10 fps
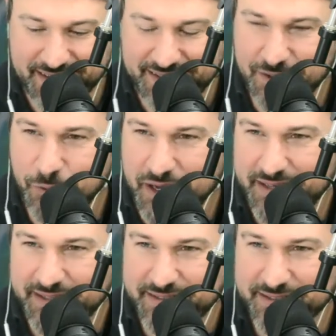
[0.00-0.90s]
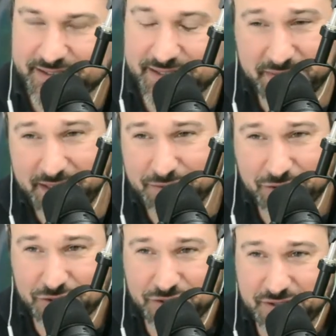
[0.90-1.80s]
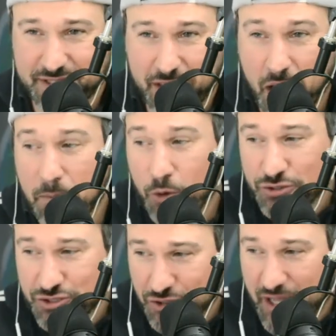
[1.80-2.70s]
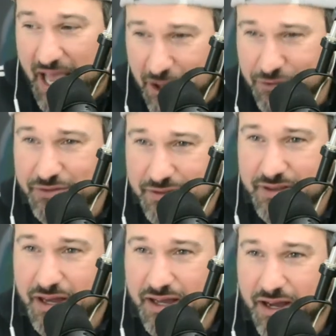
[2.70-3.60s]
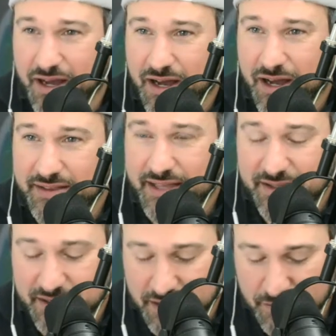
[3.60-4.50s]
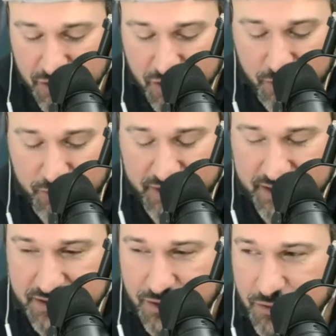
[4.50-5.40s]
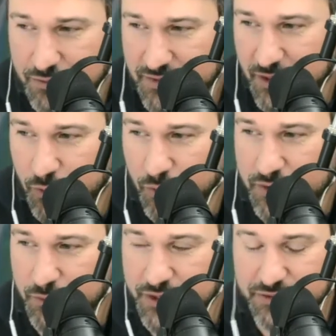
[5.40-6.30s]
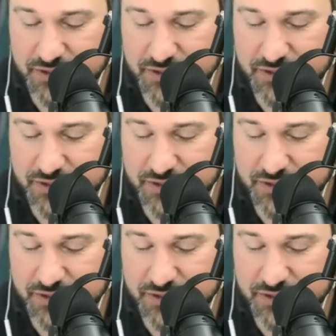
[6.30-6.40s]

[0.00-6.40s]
you know what? Sometimes there's just like emotional health uh, that, that comes along with this. Absolutely. So, you know, what, what are you